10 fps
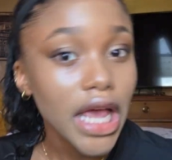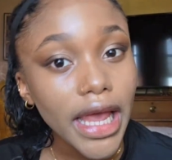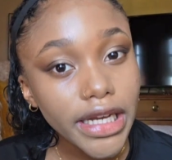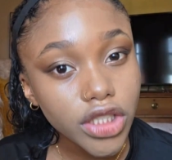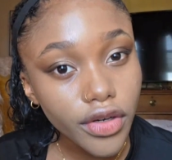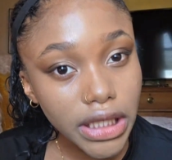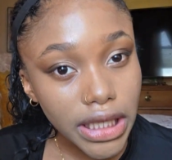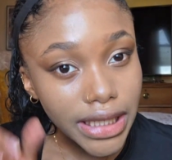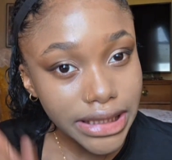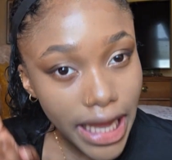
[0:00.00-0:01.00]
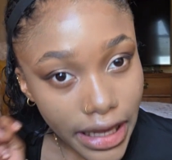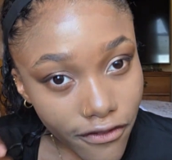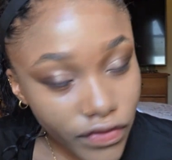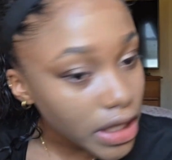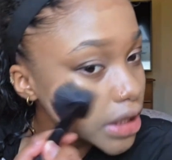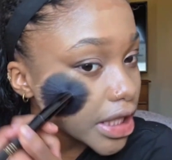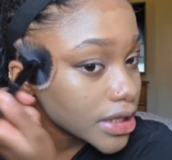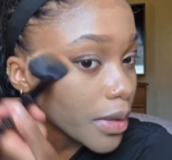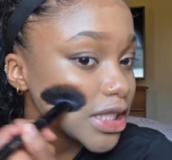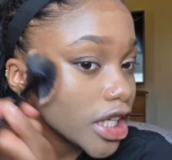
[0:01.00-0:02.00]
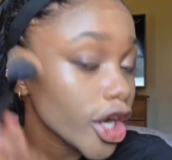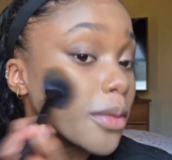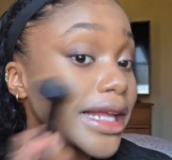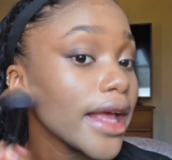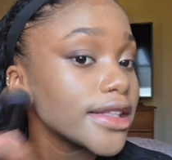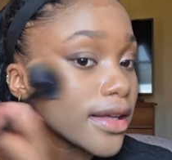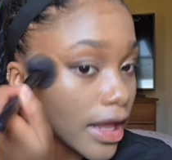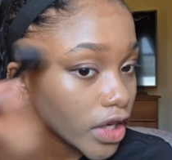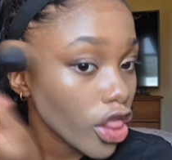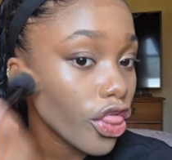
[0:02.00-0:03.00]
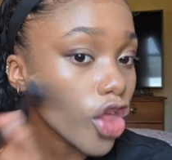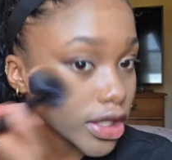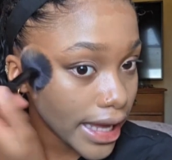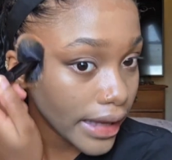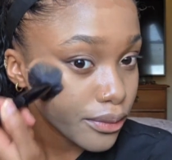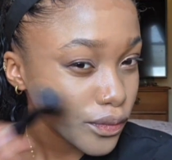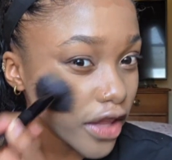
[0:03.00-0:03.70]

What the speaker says: It is currently 10:56. Bessie and I are meeting at 11:30.